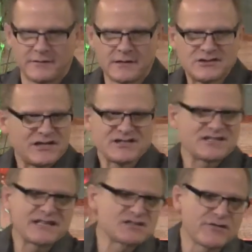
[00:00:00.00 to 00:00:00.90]
Jesus
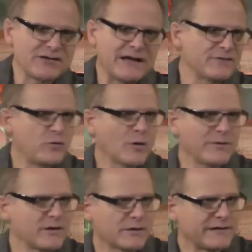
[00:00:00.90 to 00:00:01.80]
says, if you're not for
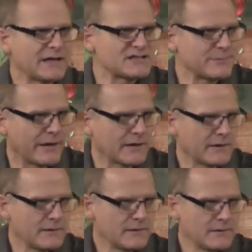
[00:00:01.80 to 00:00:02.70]
me, you're against me.
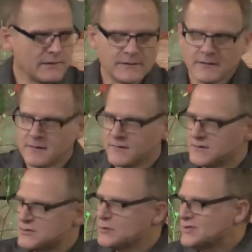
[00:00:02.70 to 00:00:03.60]

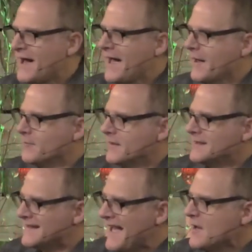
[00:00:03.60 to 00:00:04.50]
There's no time.
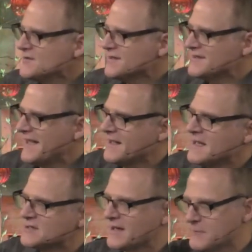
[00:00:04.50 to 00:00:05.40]
Now is a day
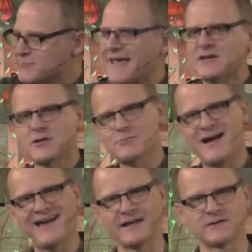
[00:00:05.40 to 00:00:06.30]
to like make your
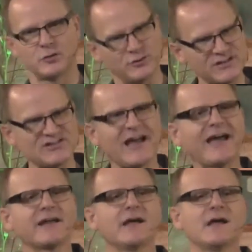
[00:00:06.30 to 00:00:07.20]
mind, to
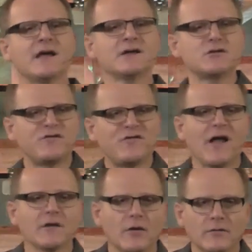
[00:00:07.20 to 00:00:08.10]
decide, to
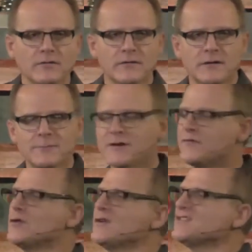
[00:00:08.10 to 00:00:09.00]
follow. But if
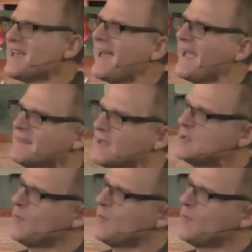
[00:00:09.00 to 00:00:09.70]
you decide that you will